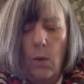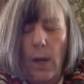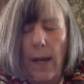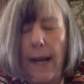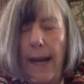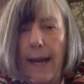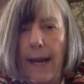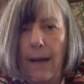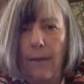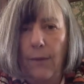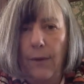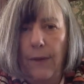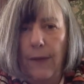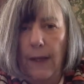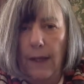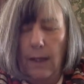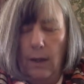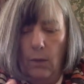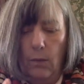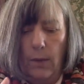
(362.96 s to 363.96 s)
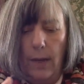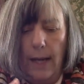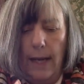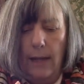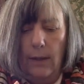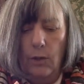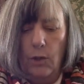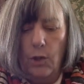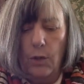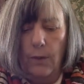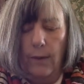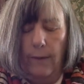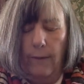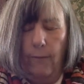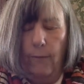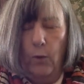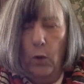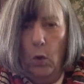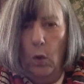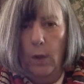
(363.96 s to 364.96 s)
when everything around you is
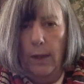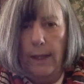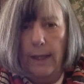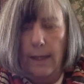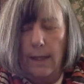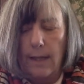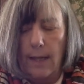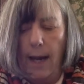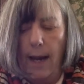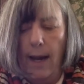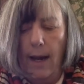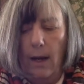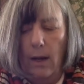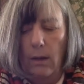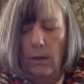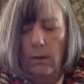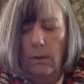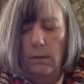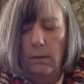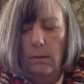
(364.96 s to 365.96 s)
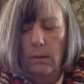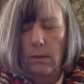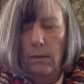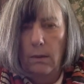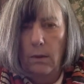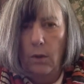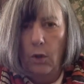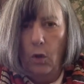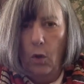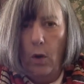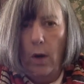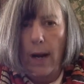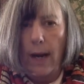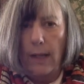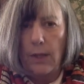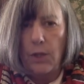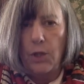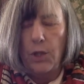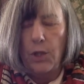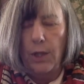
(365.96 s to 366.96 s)
falling down, you're
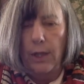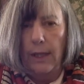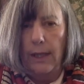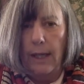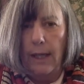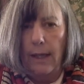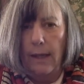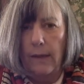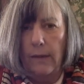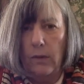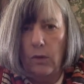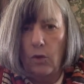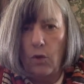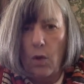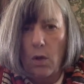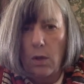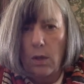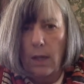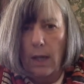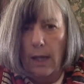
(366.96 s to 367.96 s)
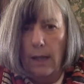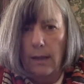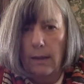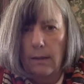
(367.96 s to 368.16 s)
actually getting stronger.